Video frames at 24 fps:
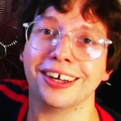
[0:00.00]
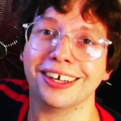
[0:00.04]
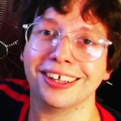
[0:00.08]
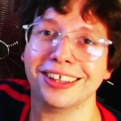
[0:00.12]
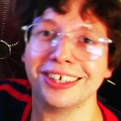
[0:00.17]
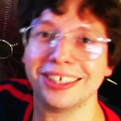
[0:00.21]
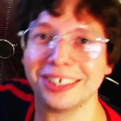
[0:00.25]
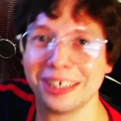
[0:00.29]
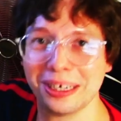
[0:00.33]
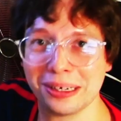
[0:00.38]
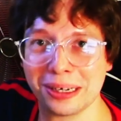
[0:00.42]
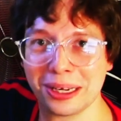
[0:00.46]

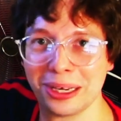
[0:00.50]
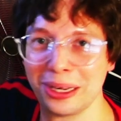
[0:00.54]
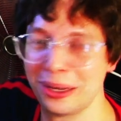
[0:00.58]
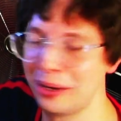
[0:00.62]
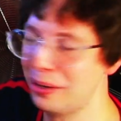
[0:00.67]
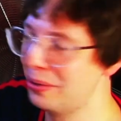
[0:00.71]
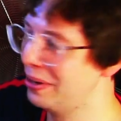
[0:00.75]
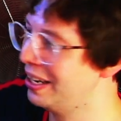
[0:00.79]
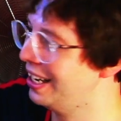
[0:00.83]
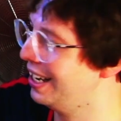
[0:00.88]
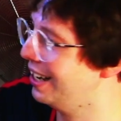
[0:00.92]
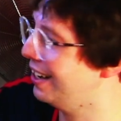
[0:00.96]
This
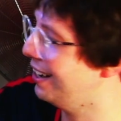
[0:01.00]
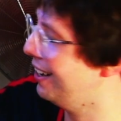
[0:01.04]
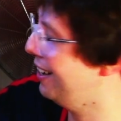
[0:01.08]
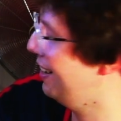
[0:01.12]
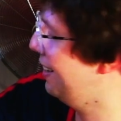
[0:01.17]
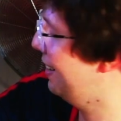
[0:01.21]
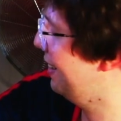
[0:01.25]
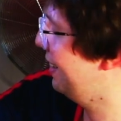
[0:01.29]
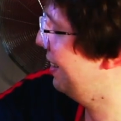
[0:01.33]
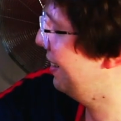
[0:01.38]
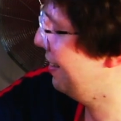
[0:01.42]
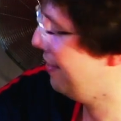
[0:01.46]
EQ here,
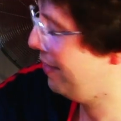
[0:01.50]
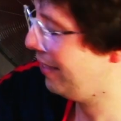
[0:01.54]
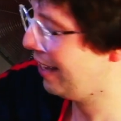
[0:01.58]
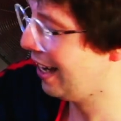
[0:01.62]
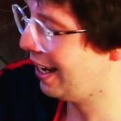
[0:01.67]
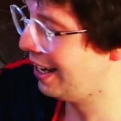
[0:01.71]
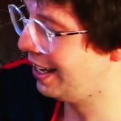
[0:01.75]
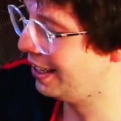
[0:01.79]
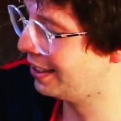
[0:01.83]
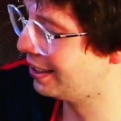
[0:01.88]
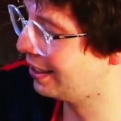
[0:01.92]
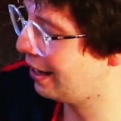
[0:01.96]

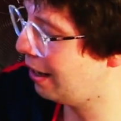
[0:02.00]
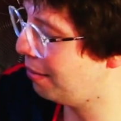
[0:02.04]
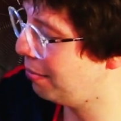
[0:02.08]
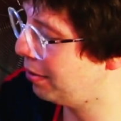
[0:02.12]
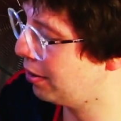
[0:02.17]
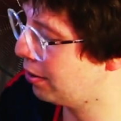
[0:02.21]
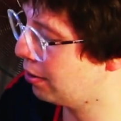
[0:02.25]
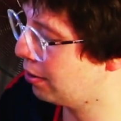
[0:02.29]
and it's coming